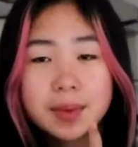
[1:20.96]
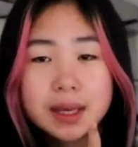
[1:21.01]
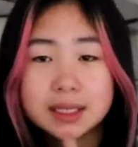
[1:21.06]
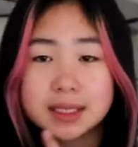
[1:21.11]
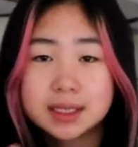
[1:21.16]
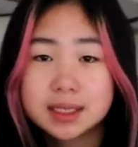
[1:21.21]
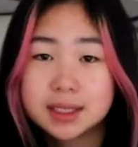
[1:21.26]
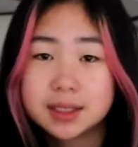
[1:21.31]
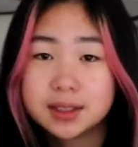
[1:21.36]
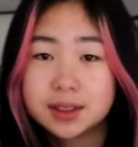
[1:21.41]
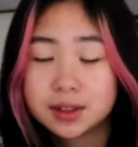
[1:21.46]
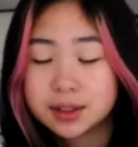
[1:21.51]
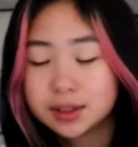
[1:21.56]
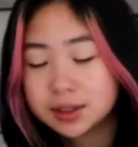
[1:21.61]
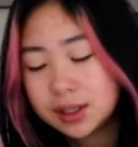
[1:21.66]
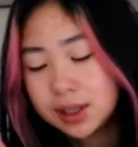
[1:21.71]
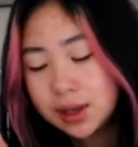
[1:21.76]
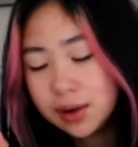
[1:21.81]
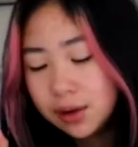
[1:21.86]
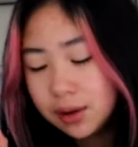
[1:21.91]
Basically you're going
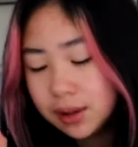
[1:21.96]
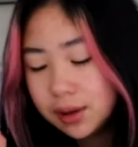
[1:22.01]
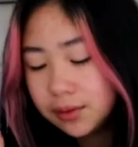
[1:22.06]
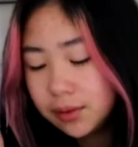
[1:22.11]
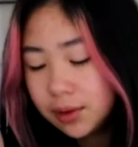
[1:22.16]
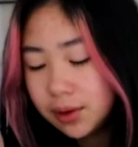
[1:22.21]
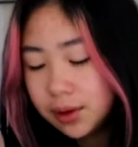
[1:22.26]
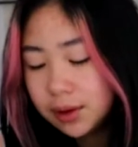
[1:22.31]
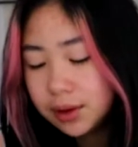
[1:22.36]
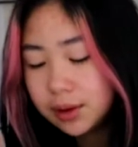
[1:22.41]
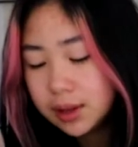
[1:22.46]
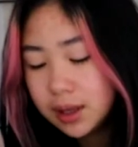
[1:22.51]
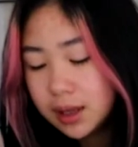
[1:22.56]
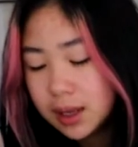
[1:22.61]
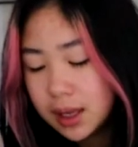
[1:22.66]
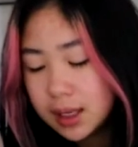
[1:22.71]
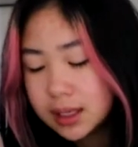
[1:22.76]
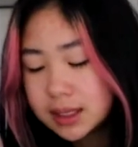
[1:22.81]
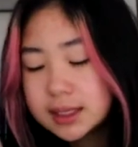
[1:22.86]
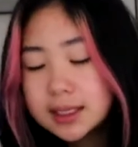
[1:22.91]
to need olive oil,
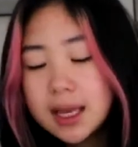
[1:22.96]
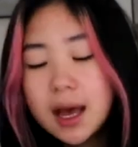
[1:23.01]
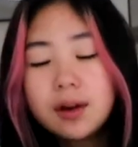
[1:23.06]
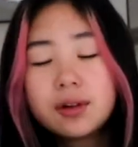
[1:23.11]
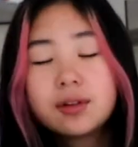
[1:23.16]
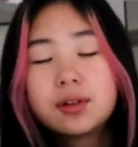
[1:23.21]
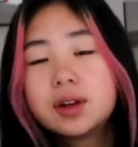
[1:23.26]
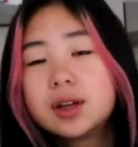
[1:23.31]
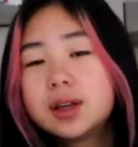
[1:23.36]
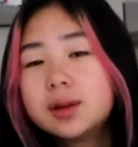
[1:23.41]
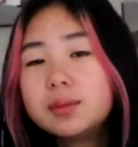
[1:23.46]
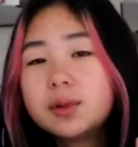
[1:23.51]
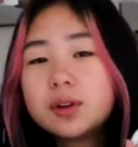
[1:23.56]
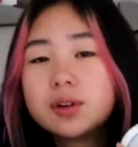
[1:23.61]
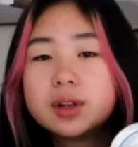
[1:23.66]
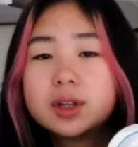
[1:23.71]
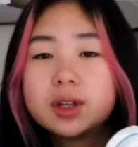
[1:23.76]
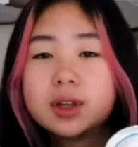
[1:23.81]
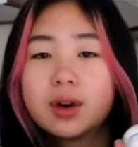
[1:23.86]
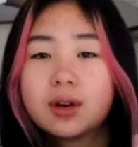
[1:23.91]
sour cream,
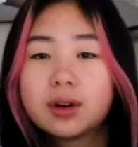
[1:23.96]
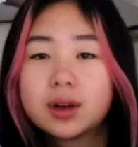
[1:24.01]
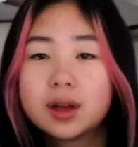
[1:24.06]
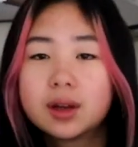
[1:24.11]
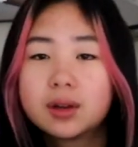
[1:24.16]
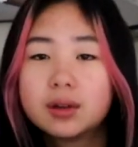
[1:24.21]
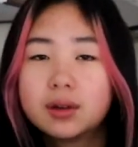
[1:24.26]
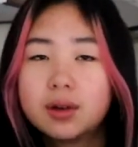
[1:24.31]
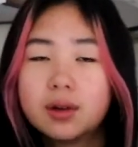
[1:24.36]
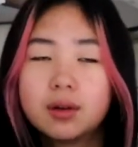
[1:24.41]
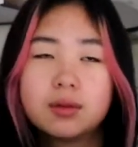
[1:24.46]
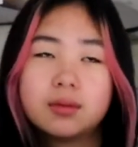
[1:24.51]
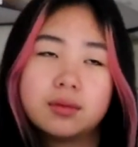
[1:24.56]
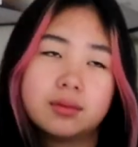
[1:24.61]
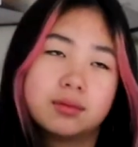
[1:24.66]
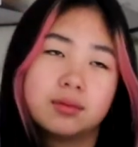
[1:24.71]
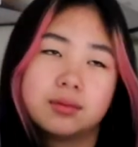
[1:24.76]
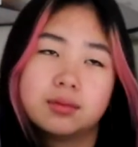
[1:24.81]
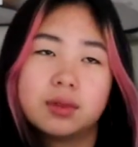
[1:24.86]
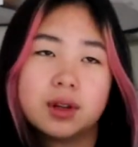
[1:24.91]
Greek yogurt, or
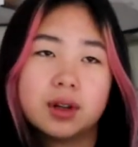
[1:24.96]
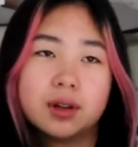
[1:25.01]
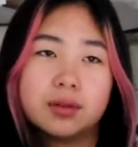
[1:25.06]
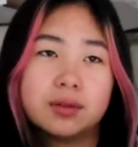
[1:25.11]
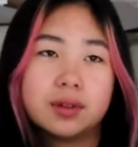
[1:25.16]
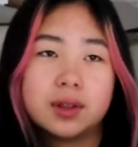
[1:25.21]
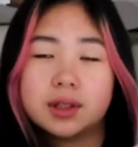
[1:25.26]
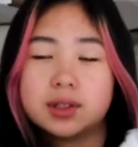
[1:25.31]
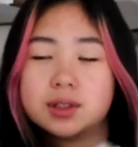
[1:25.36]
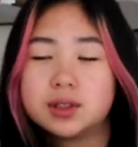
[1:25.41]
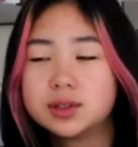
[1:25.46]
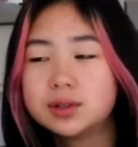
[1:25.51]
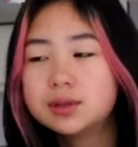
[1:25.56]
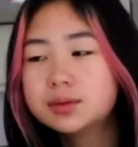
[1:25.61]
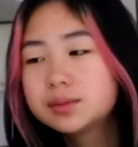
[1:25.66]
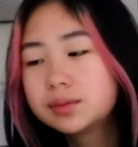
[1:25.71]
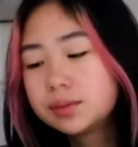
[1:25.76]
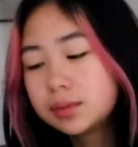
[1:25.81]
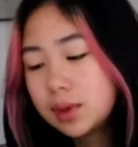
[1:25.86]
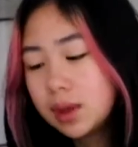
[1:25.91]
one of the two,
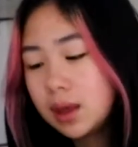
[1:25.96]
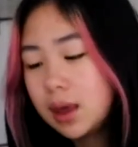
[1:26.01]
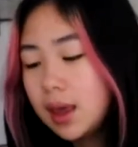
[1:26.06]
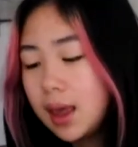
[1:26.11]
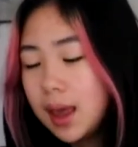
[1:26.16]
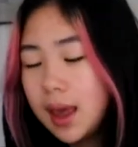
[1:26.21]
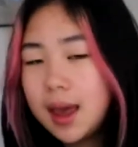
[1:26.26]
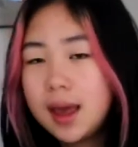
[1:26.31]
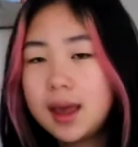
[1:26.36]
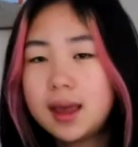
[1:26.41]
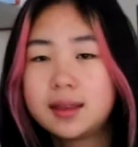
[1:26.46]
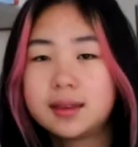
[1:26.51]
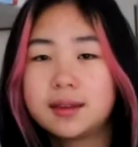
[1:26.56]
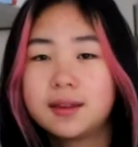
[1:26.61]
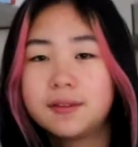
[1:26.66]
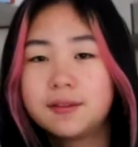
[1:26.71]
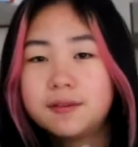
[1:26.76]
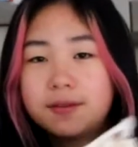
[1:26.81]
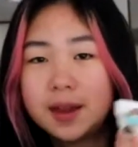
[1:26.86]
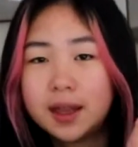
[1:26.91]
and
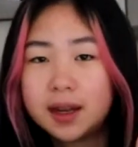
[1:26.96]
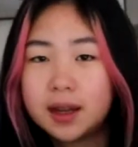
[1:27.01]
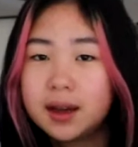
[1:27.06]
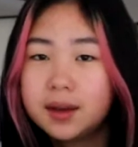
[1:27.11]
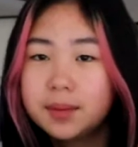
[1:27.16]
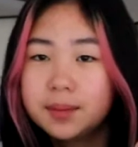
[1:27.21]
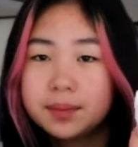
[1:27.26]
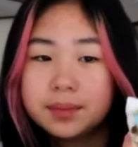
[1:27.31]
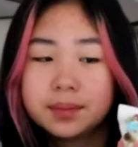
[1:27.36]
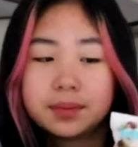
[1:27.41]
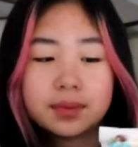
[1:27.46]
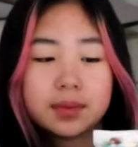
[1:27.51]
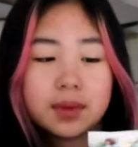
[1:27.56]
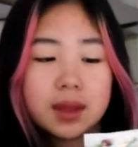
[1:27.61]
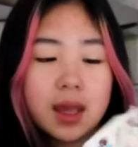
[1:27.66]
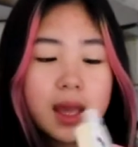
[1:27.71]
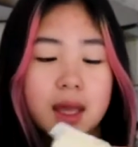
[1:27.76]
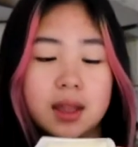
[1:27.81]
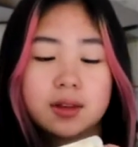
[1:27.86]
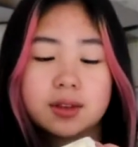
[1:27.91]
feta.
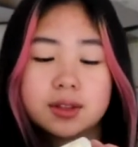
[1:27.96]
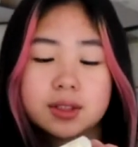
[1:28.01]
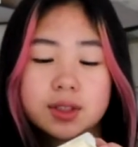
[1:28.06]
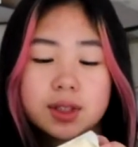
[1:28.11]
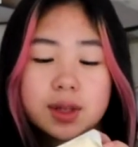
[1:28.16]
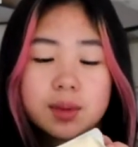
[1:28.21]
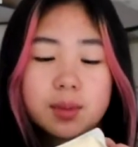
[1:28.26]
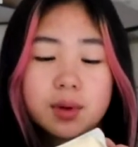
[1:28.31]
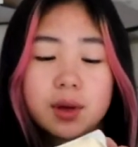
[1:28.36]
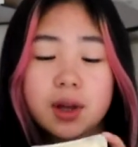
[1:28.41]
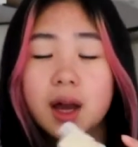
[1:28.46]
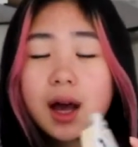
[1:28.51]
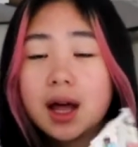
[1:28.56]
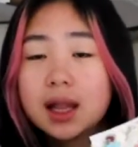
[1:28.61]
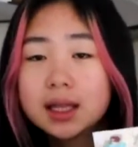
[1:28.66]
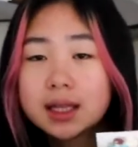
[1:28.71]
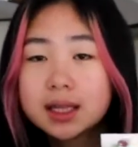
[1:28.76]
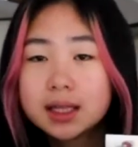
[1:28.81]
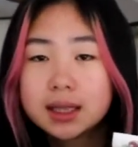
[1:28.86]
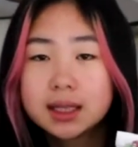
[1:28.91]
And also you can put
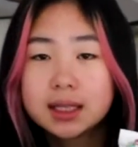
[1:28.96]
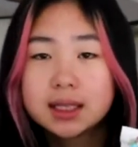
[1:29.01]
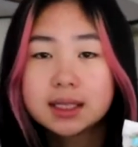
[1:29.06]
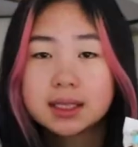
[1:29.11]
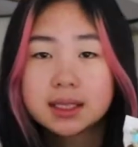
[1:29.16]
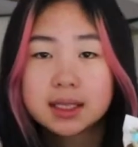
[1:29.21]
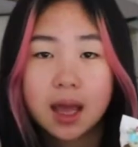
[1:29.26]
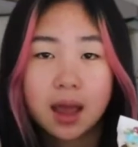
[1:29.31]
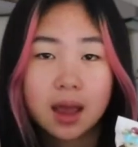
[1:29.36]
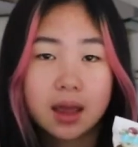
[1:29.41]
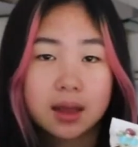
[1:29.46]
garlic in this.